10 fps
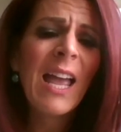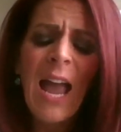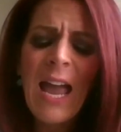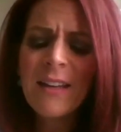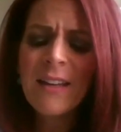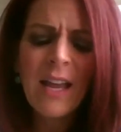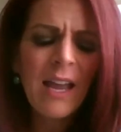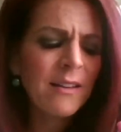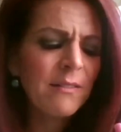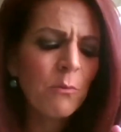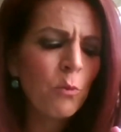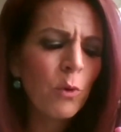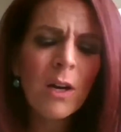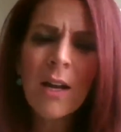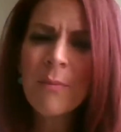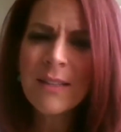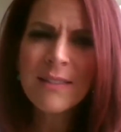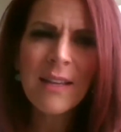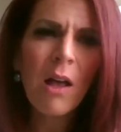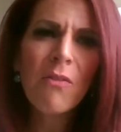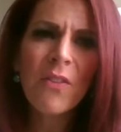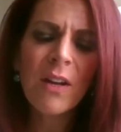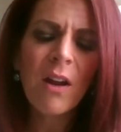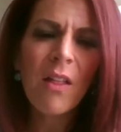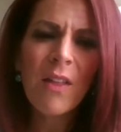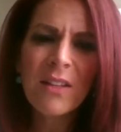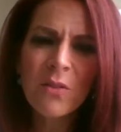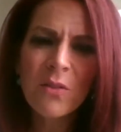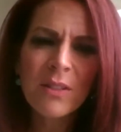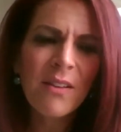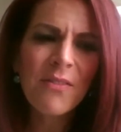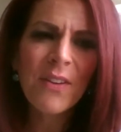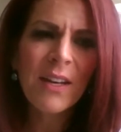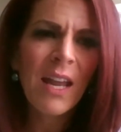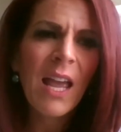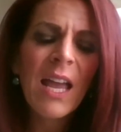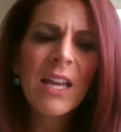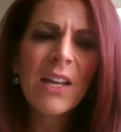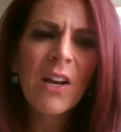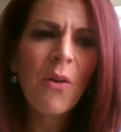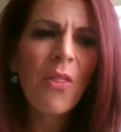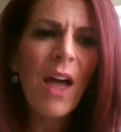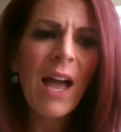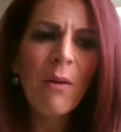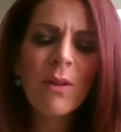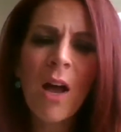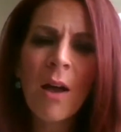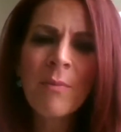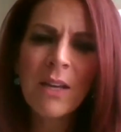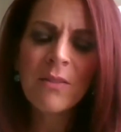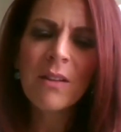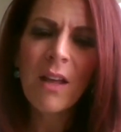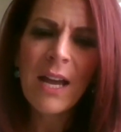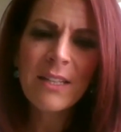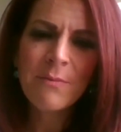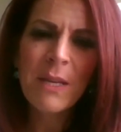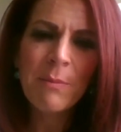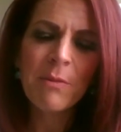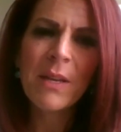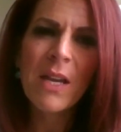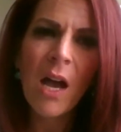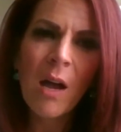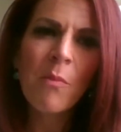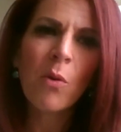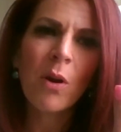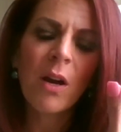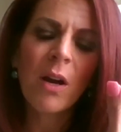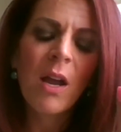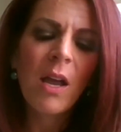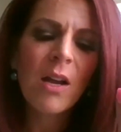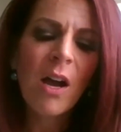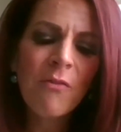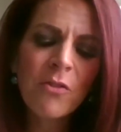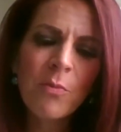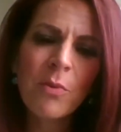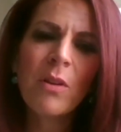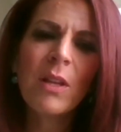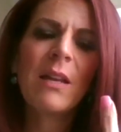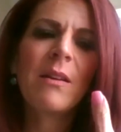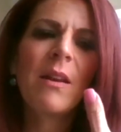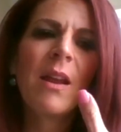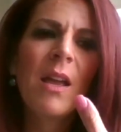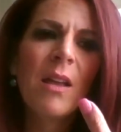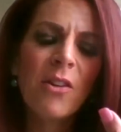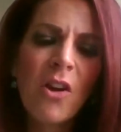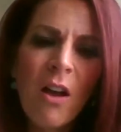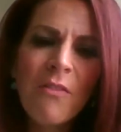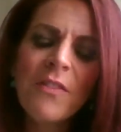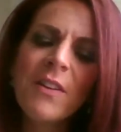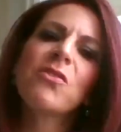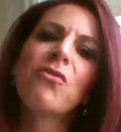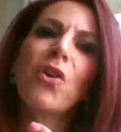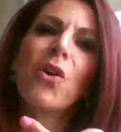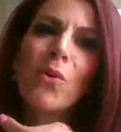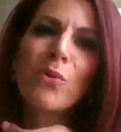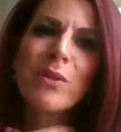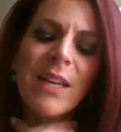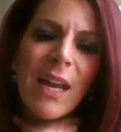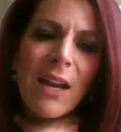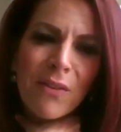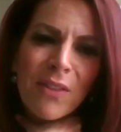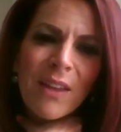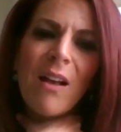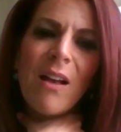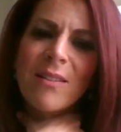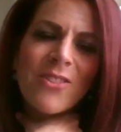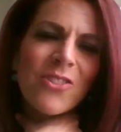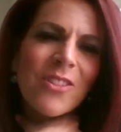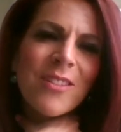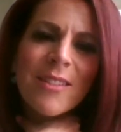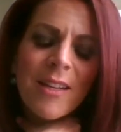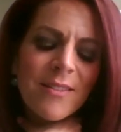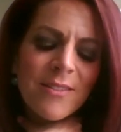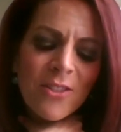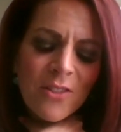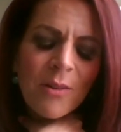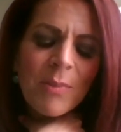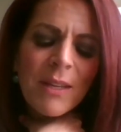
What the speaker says: and work on myself and all that sort of stuff. And, you know, that will come down the line as people become more comfortable and their confidence grows and everything else. It's just going to